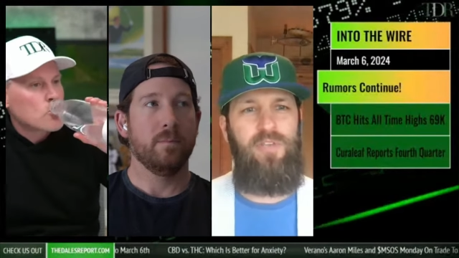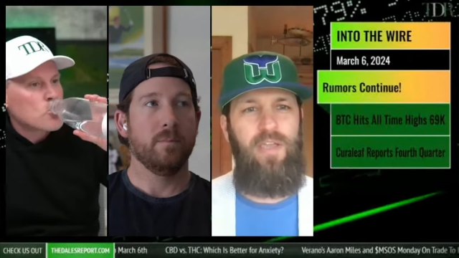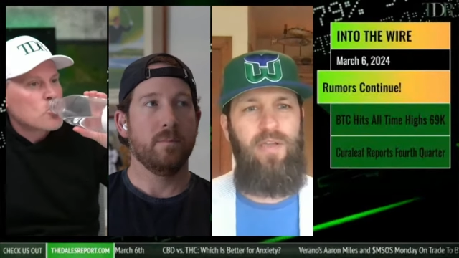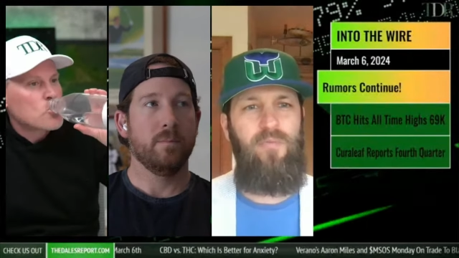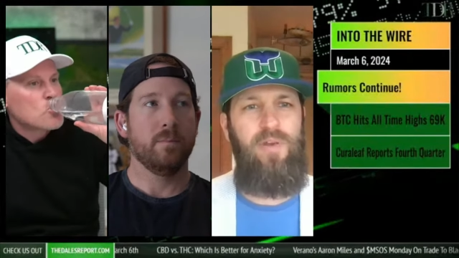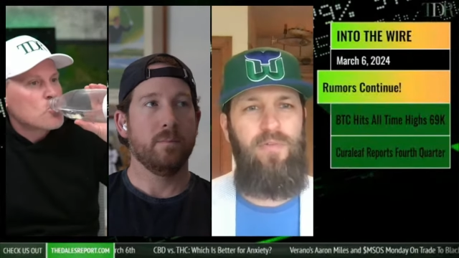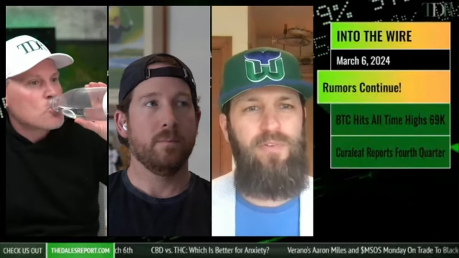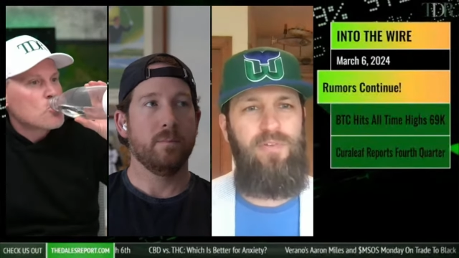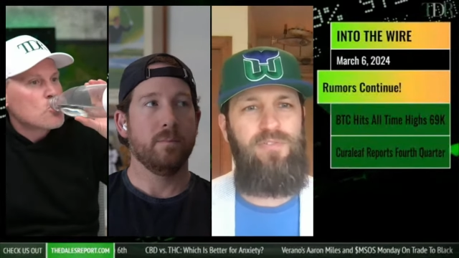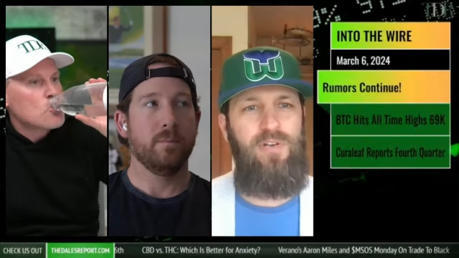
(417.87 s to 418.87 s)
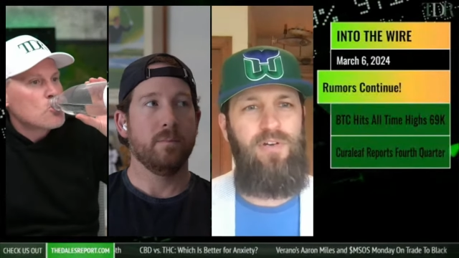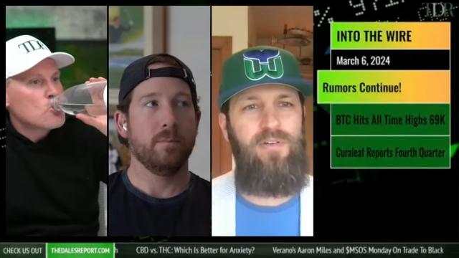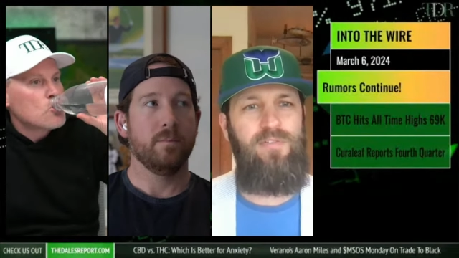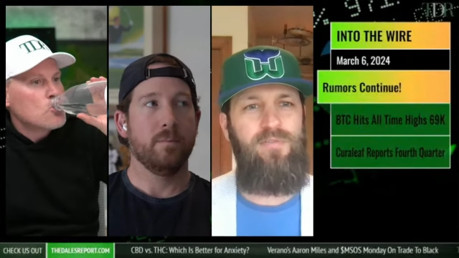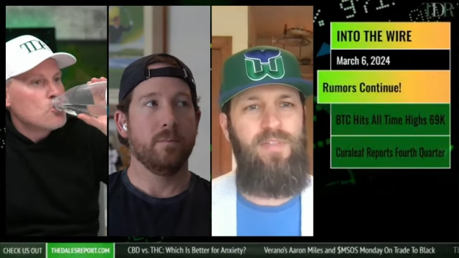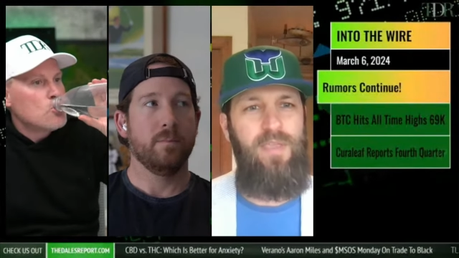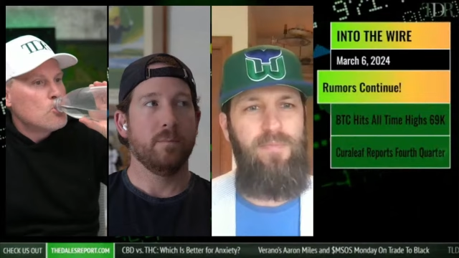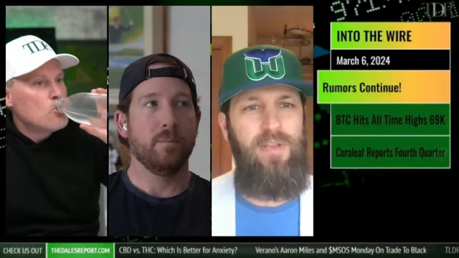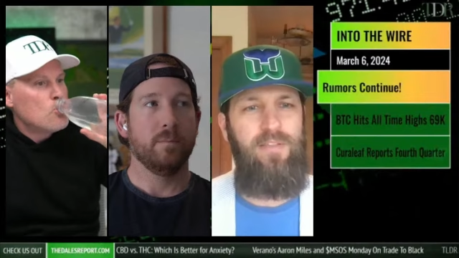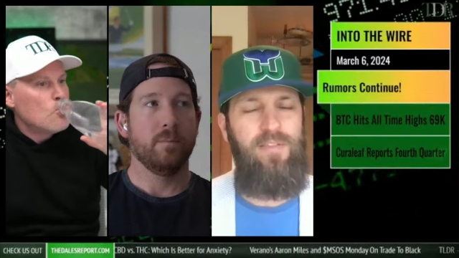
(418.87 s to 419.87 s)
Speaker 1: When you, whenever you turn
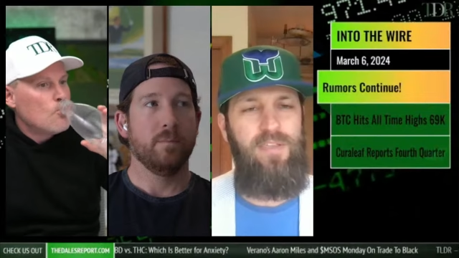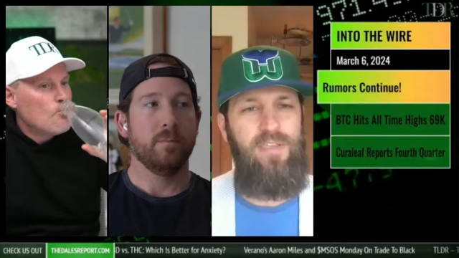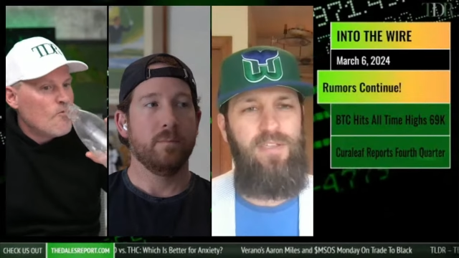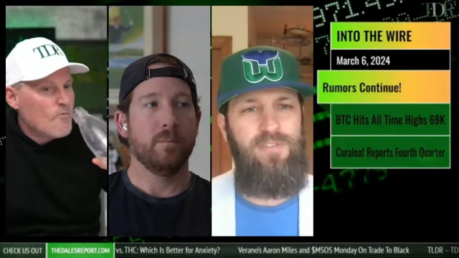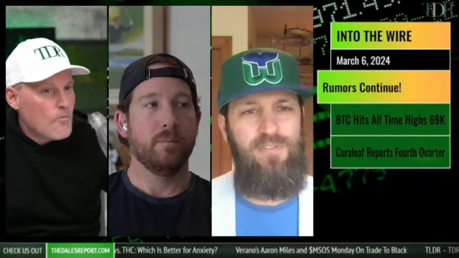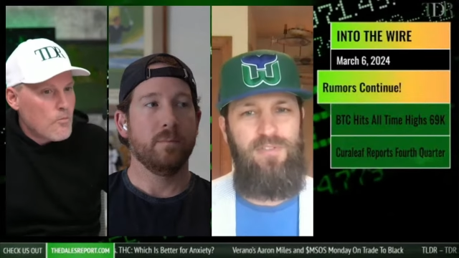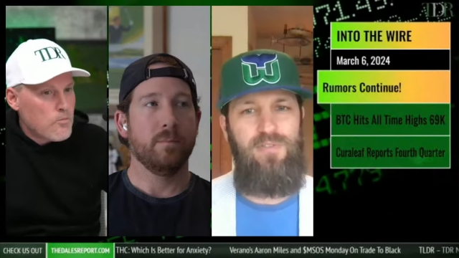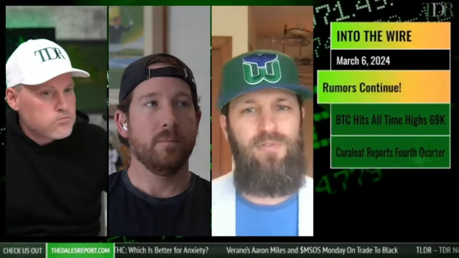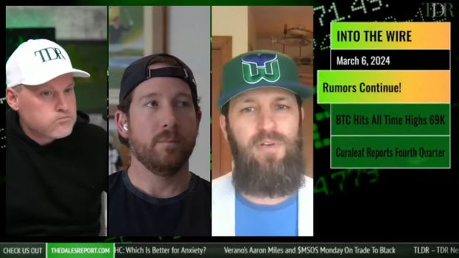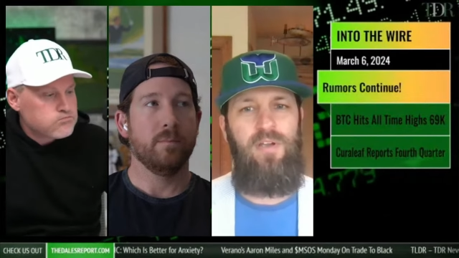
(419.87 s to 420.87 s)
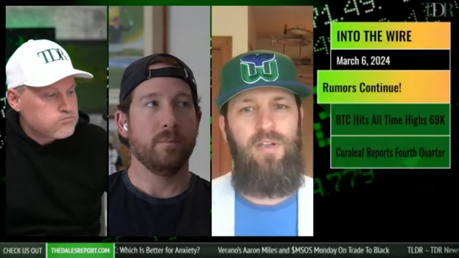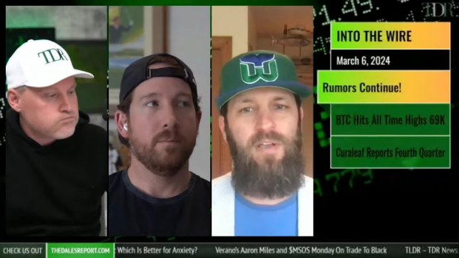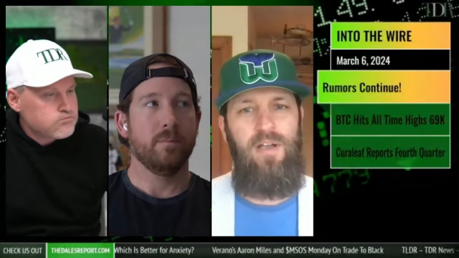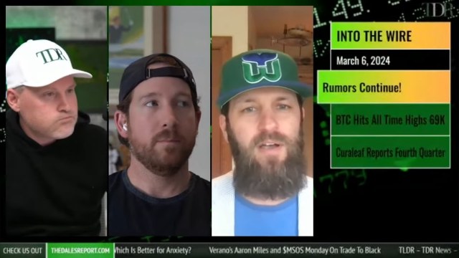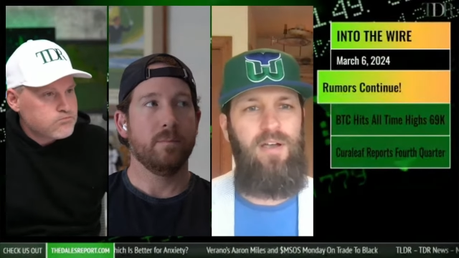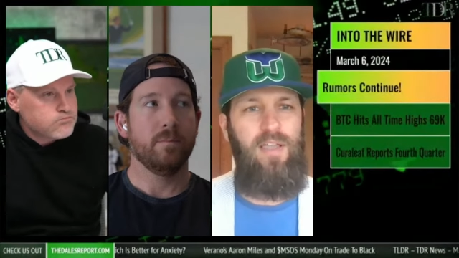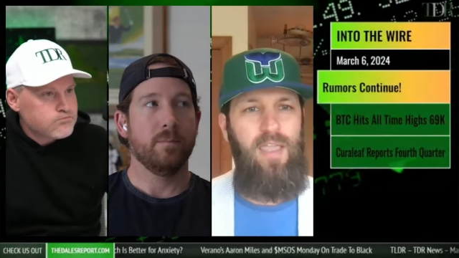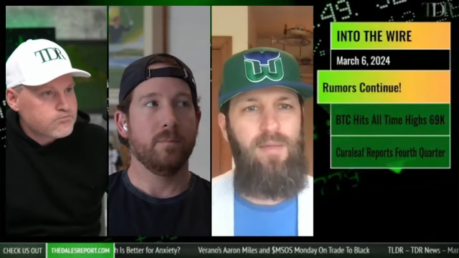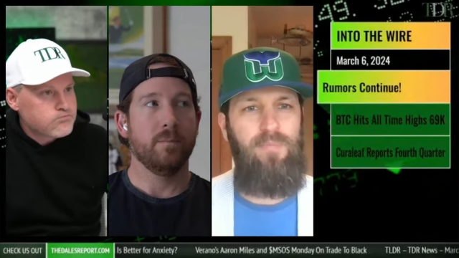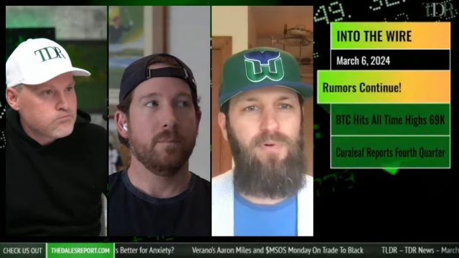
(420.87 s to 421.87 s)
imminently into uh,
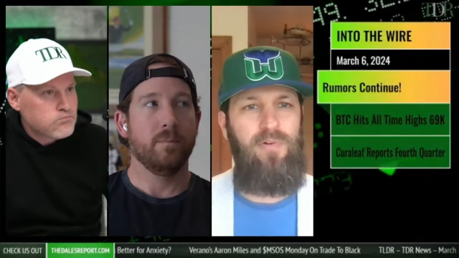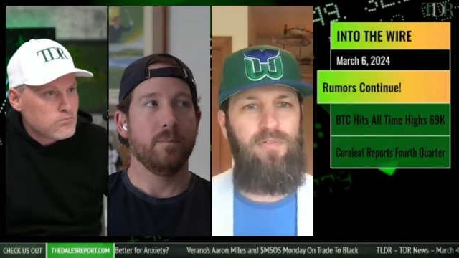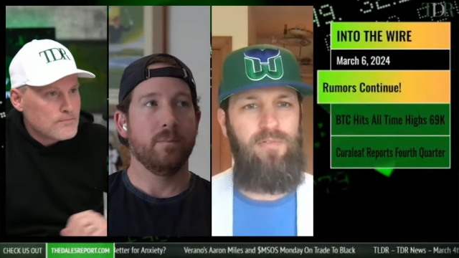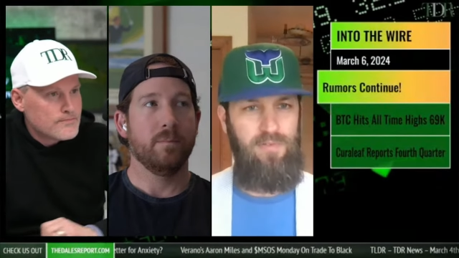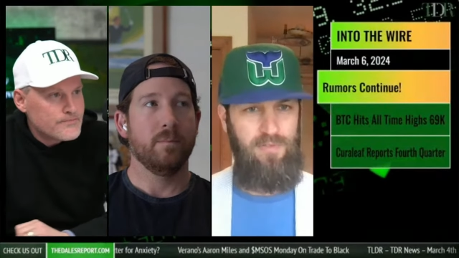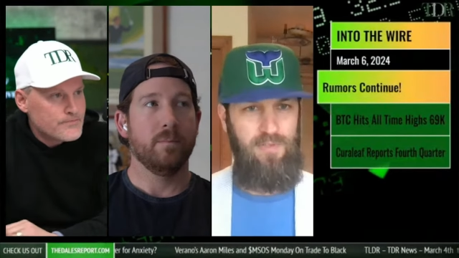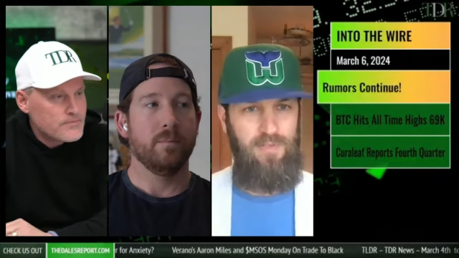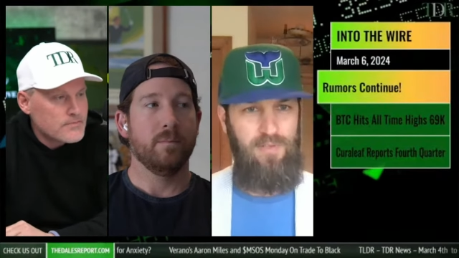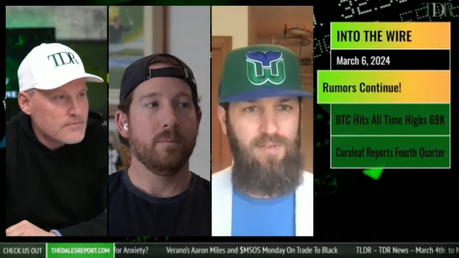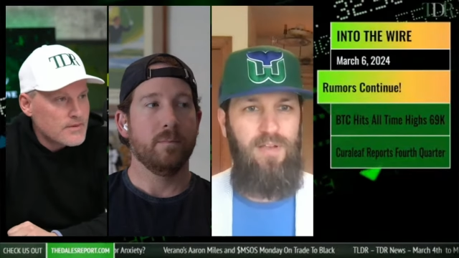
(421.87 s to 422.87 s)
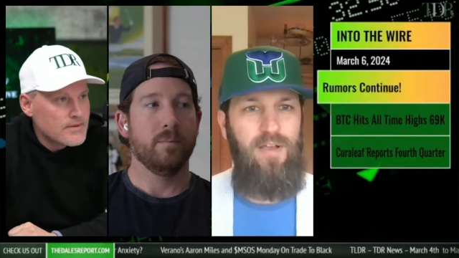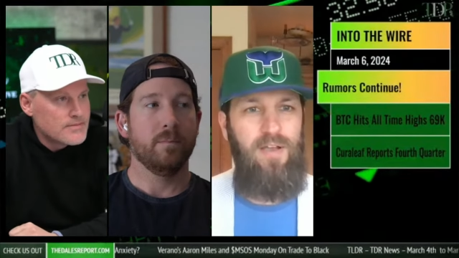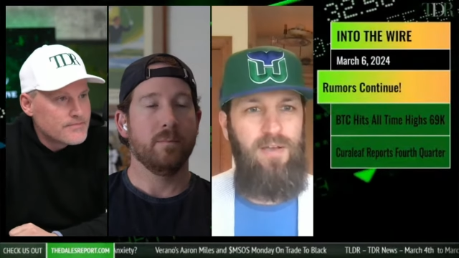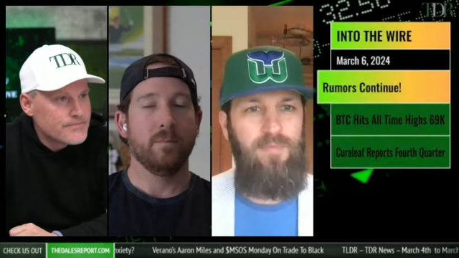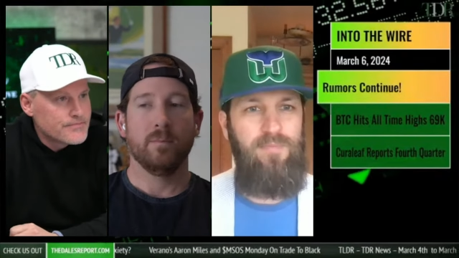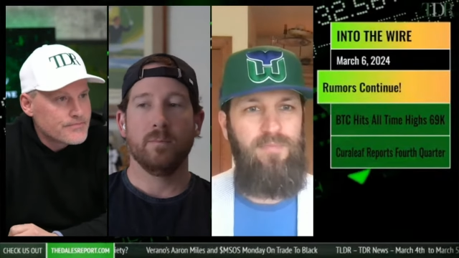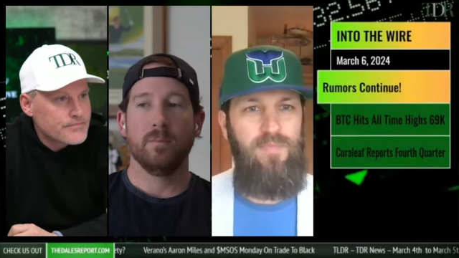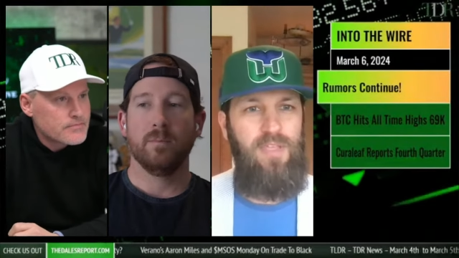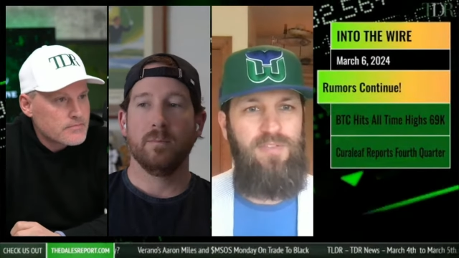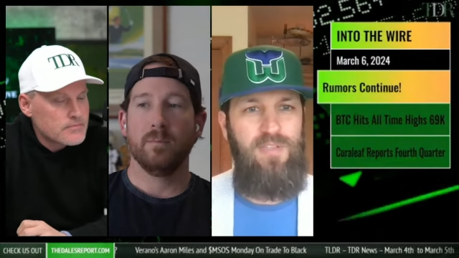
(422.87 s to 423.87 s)
April, um,
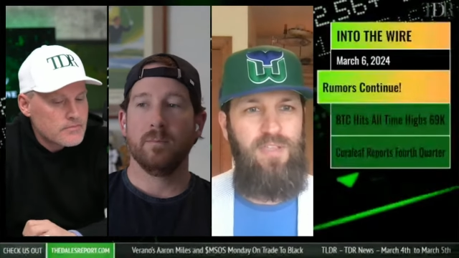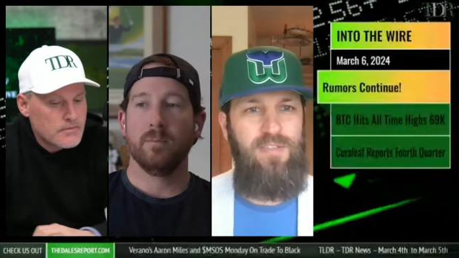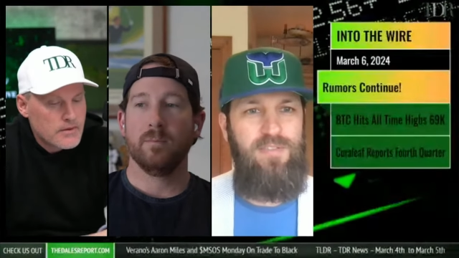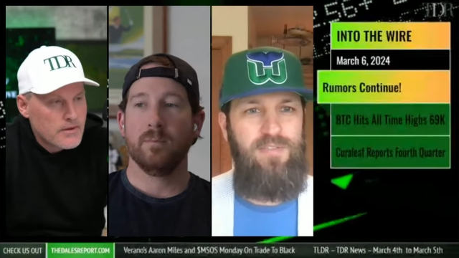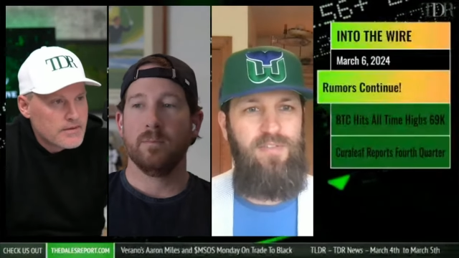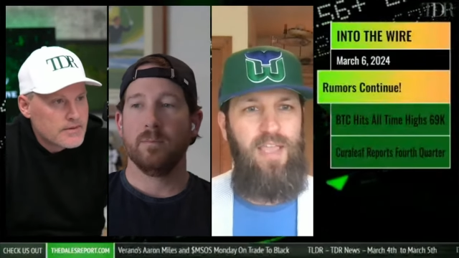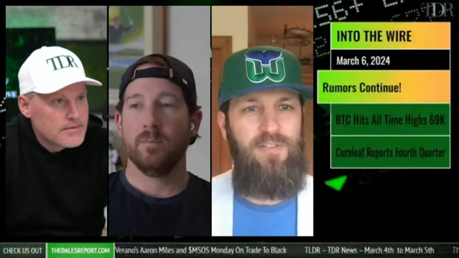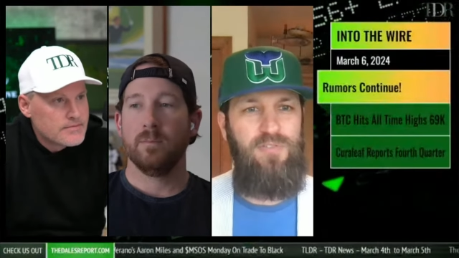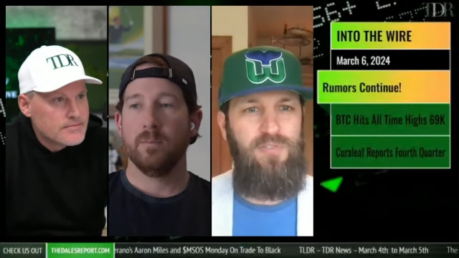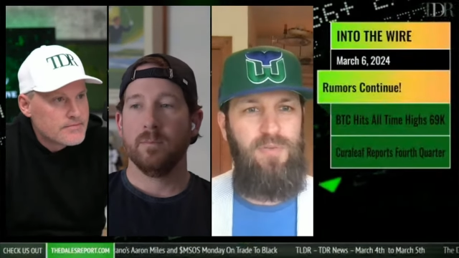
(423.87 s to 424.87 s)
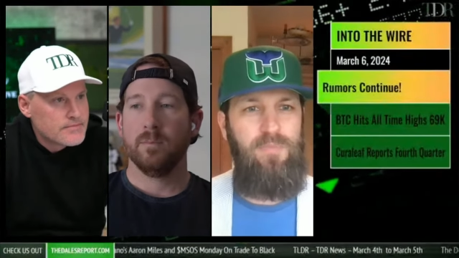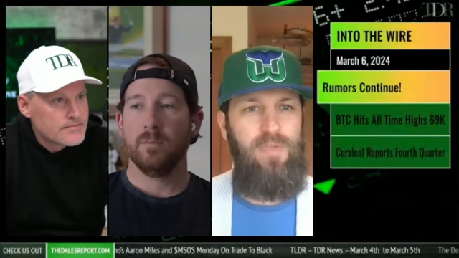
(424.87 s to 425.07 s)
it's it's natural to